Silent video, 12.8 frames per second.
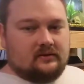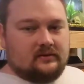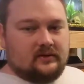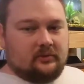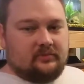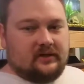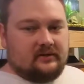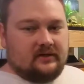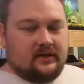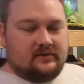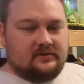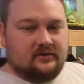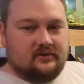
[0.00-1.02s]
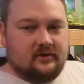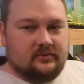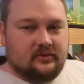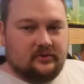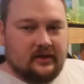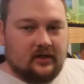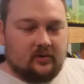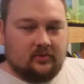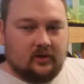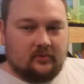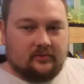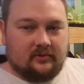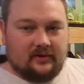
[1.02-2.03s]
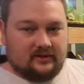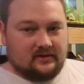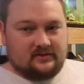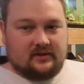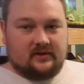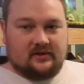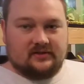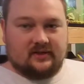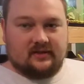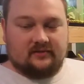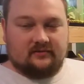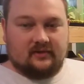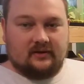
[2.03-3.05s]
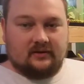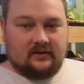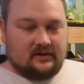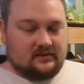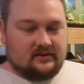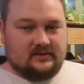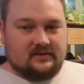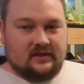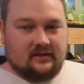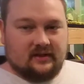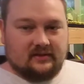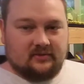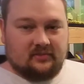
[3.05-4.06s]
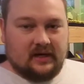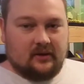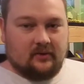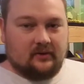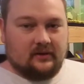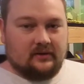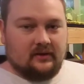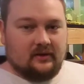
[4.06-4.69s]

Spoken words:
Now, being that it's hooked up to an air pump, it doesn't cost a lot to run, it doesn't take a lot to power it.